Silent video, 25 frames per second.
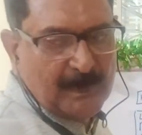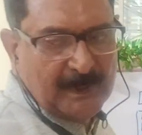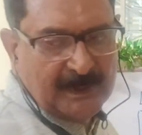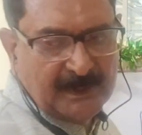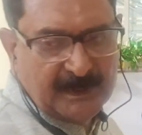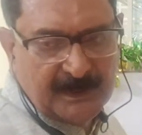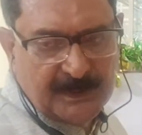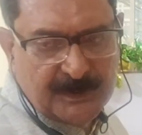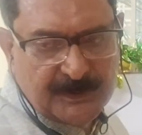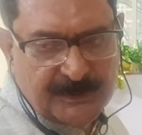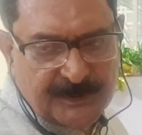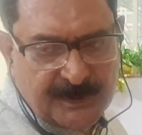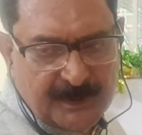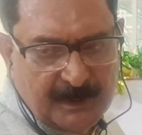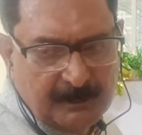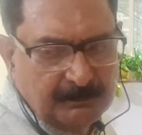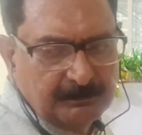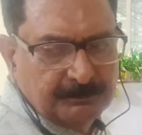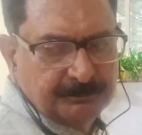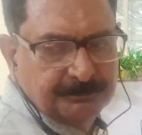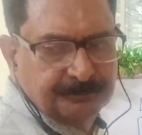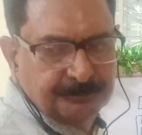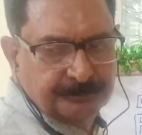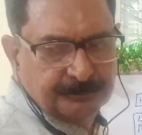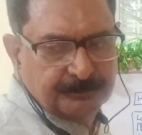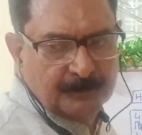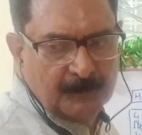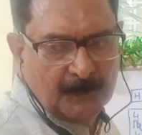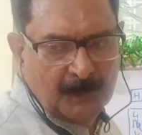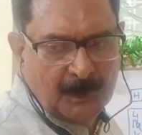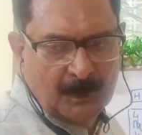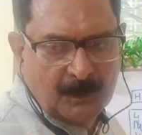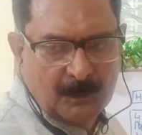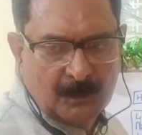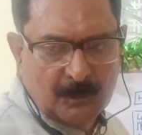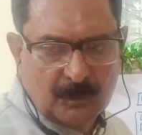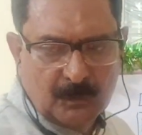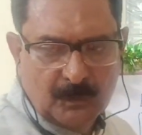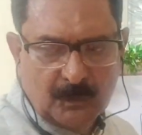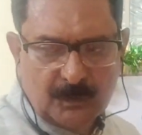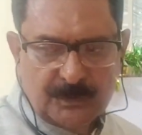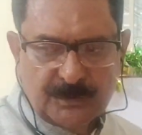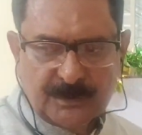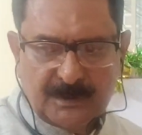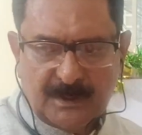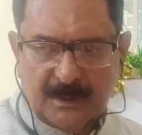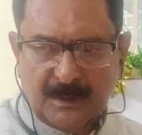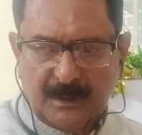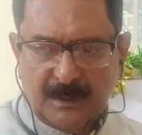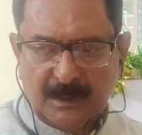magnesium,
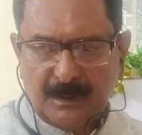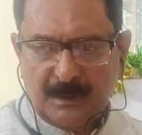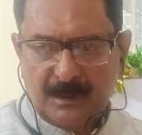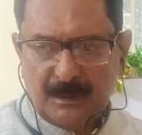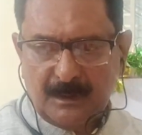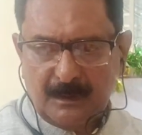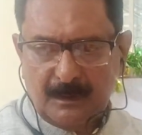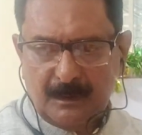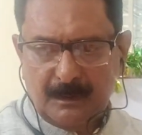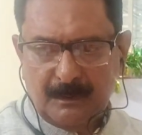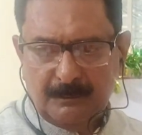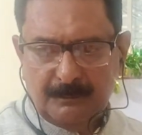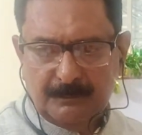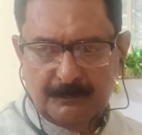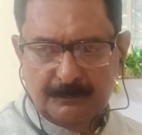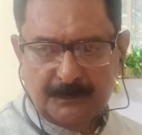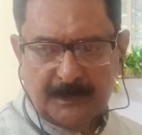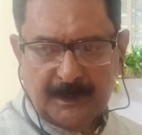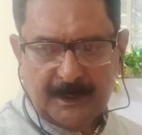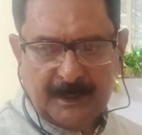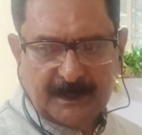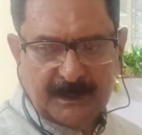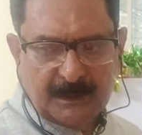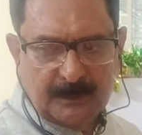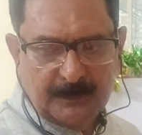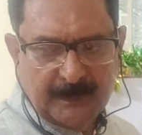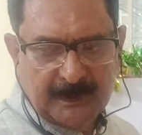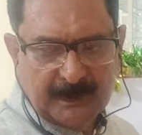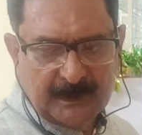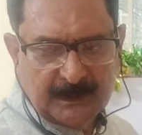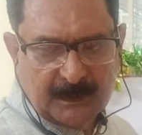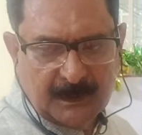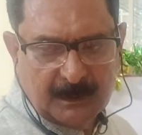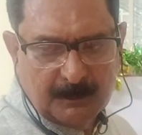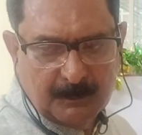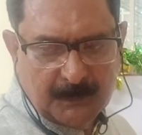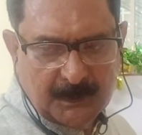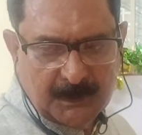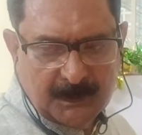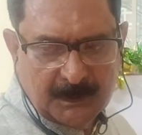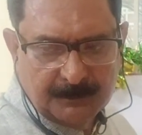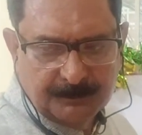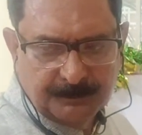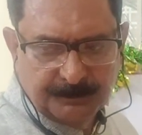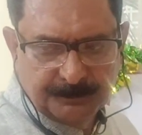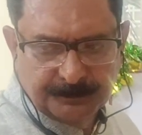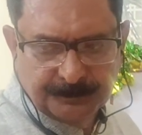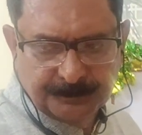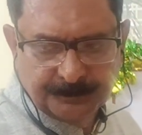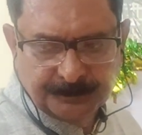whose atomic
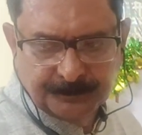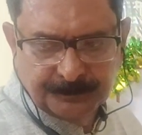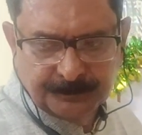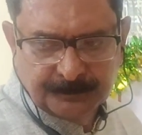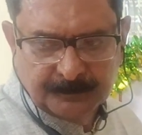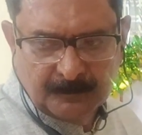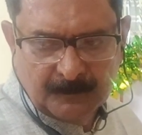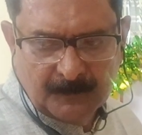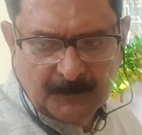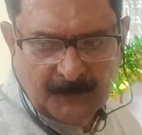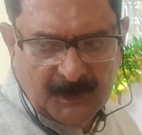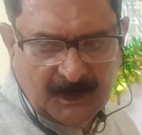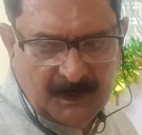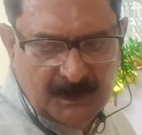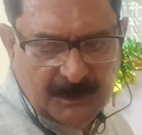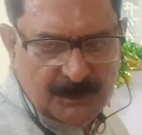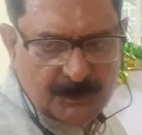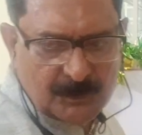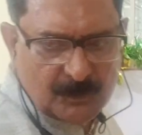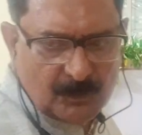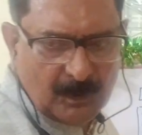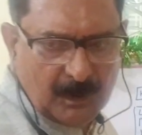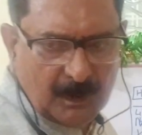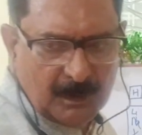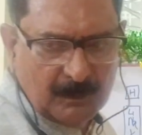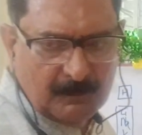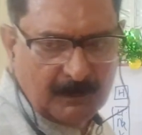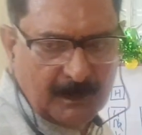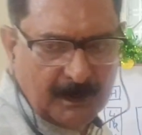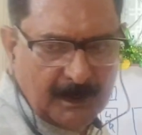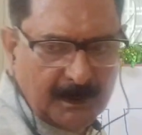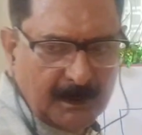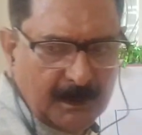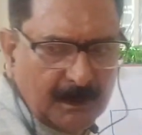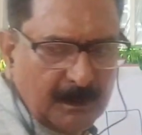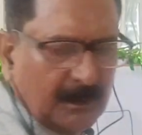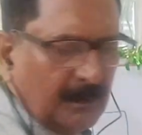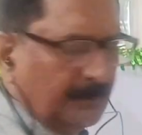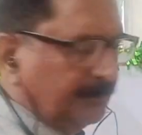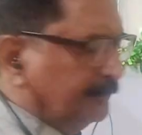number is 12, and